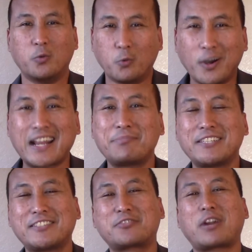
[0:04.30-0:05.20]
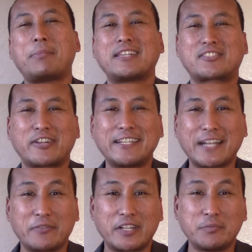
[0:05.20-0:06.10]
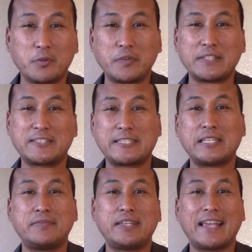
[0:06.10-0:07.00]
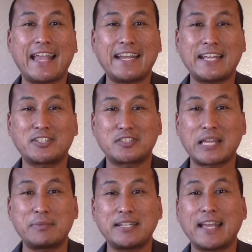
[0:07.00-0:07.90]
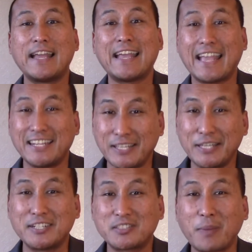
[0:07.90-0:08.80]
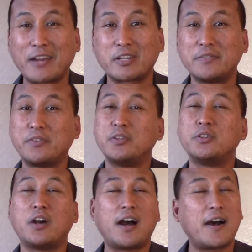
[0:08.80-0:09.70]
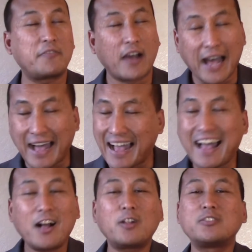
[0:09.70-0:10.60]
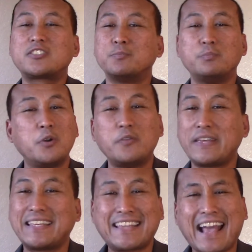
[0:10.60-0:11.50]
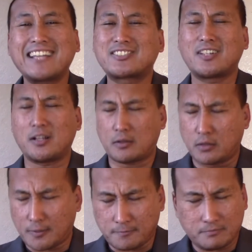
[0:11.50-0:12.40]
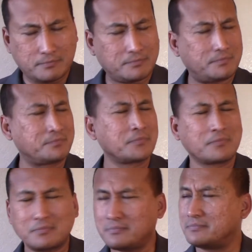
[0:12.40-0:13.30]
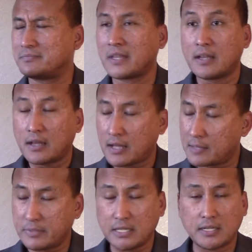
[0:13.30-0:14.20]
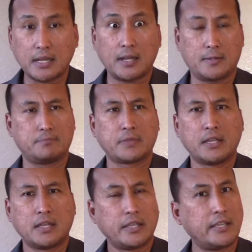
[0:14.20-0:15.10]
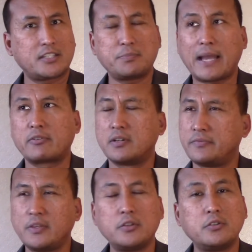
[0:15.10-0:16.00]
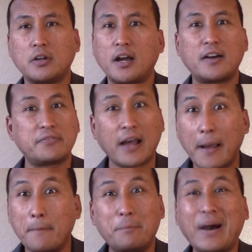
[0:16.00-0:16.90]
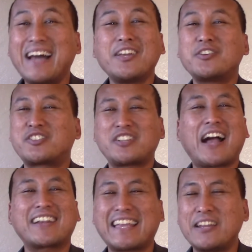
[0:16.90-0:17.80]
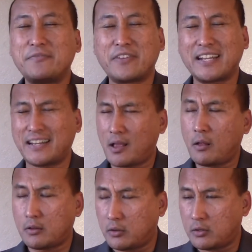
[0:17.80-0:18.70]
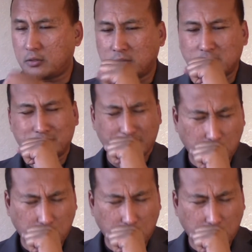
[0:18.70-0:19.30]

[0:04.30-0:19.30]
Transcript: What up, this is Rama Screen, covering movies, T V and entertainment, and here's my review of Howl's Moving Castle. I mean, uh, here's my review of Bioshock Infinite. Oh,